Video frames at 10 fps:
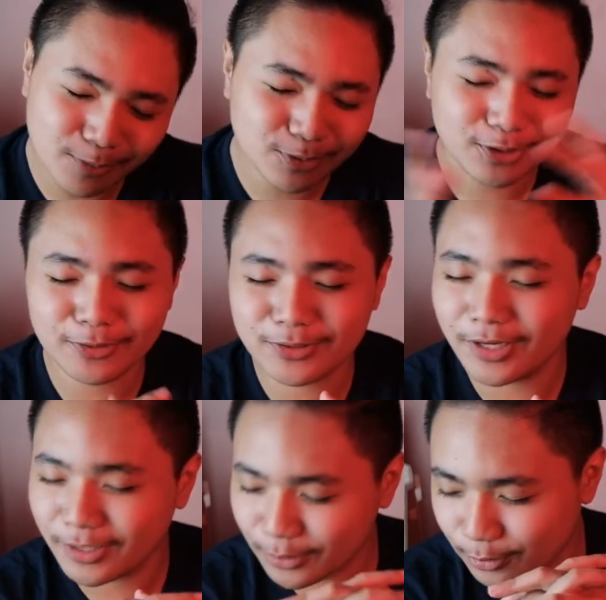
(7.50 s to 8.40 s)
a little
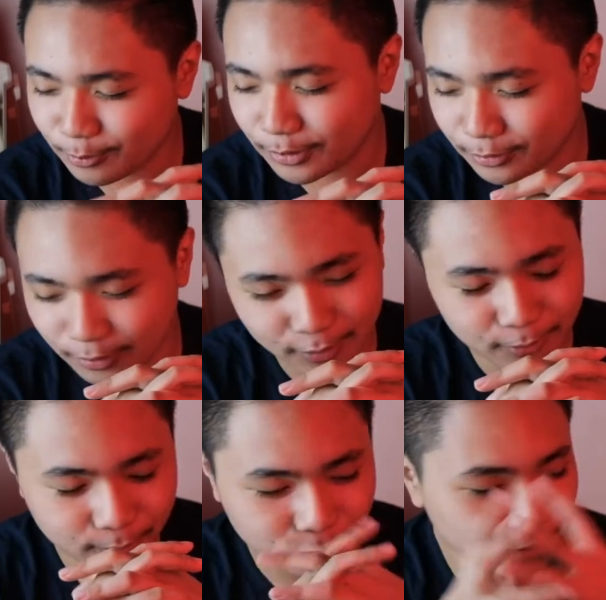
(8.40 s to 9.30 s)
excited about
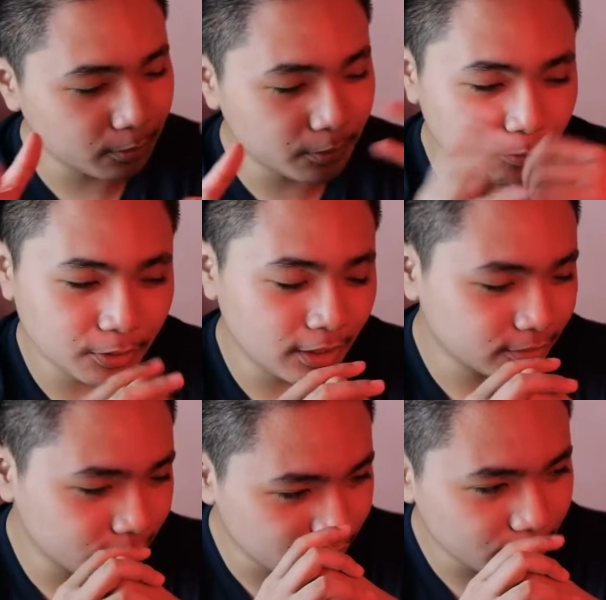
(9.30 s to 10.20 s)
what we're gonna be
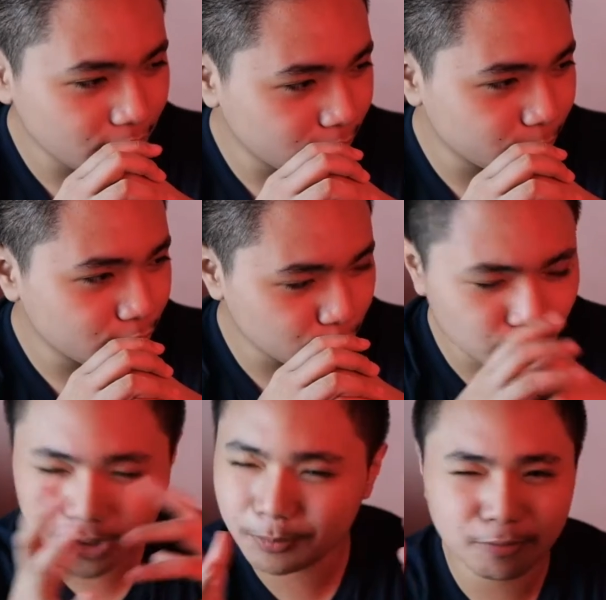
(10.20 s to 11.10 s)
reacting today, because
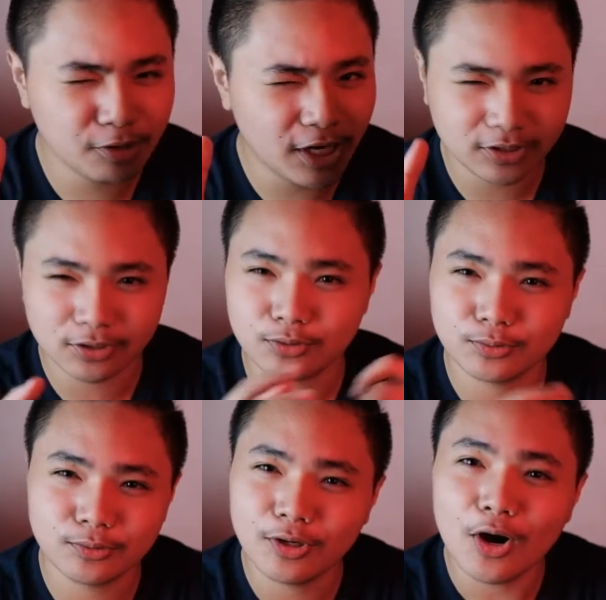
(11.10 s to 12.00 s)
we're gonna be reacting
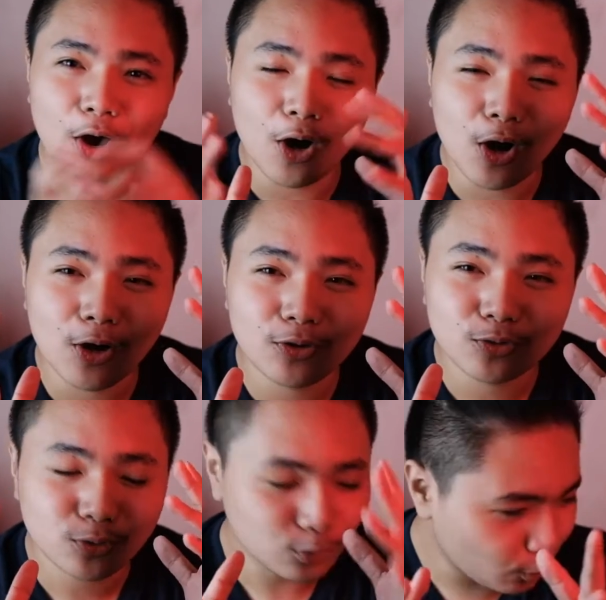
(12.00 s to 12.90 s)
to
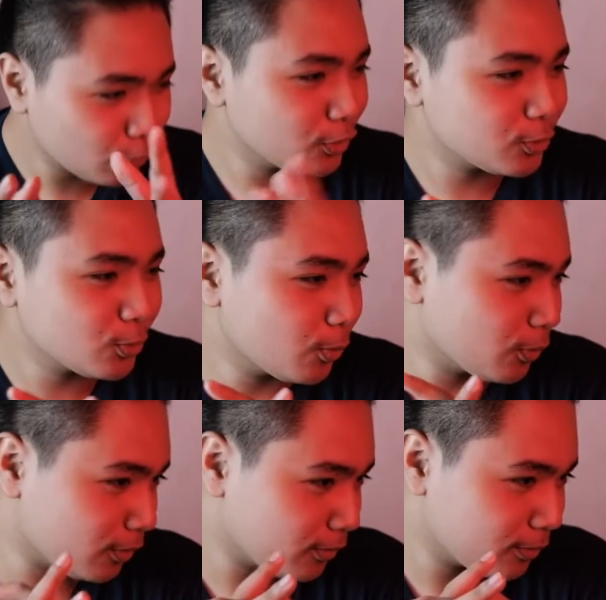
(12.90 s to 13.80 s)
LORNA
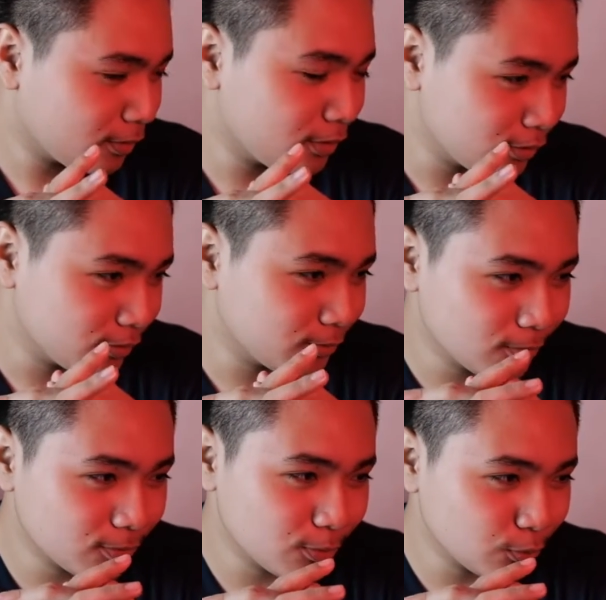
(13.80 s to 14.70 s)
SHORE, to
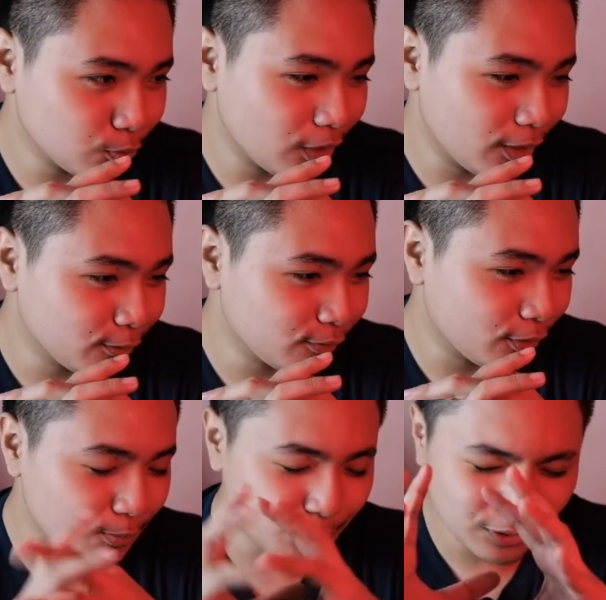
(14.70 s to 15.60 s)
their song "To the
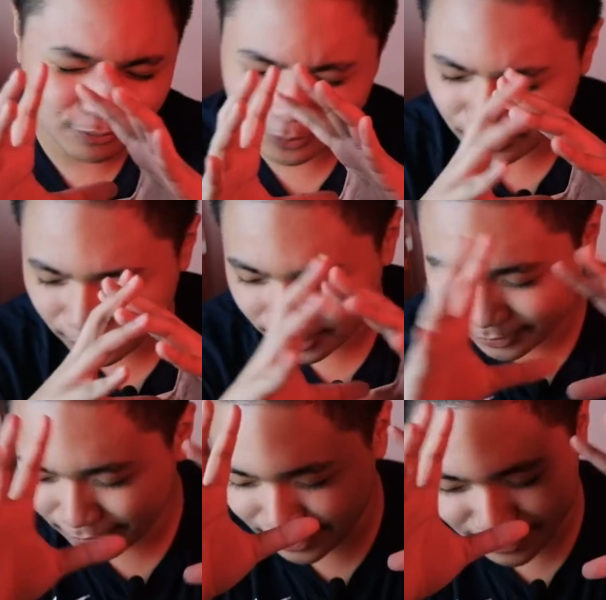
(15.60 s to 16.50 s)
Hellfire." And believe it or
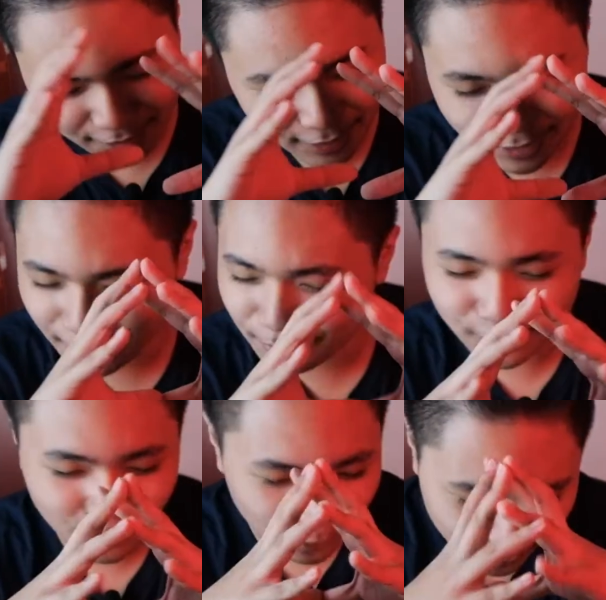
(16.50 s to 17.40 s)
not, I
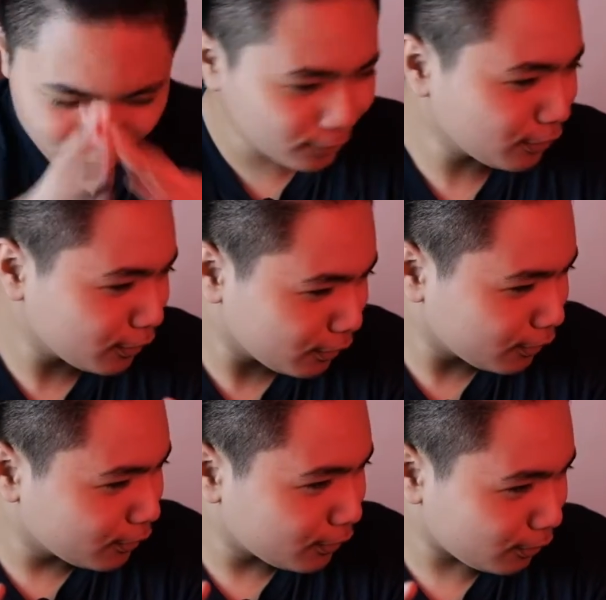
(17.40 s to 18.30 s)
haven't heard
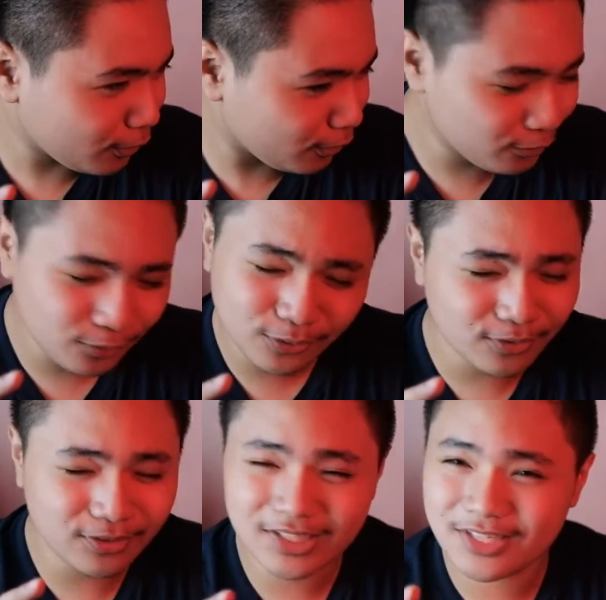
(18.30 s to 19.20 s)
of
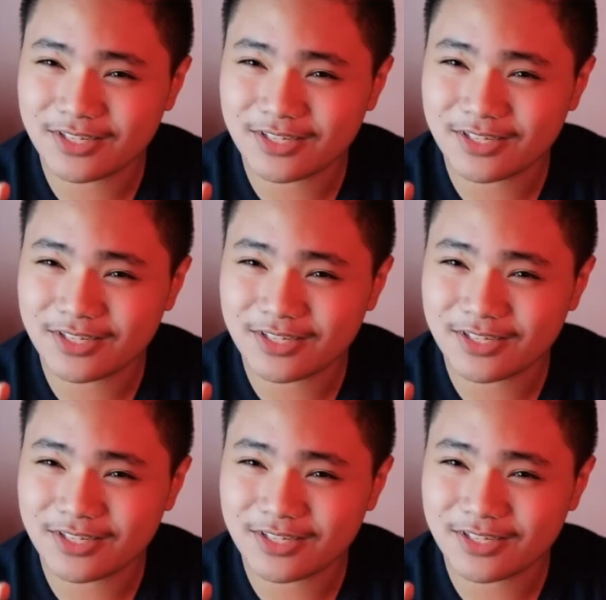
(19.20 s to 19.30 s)
this